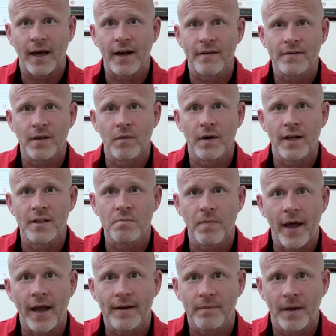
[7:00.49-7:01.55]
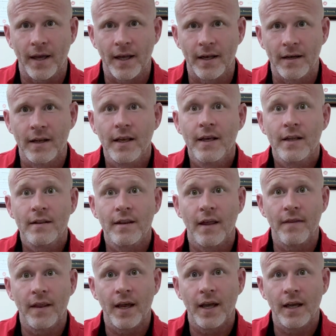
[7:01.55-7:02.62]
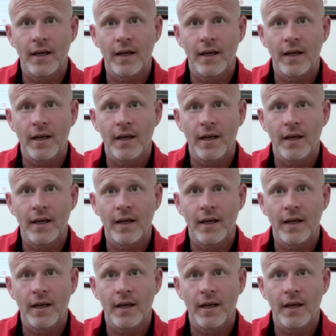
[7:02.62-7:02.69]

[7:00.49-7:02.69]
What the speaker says: that if someone has back pain, then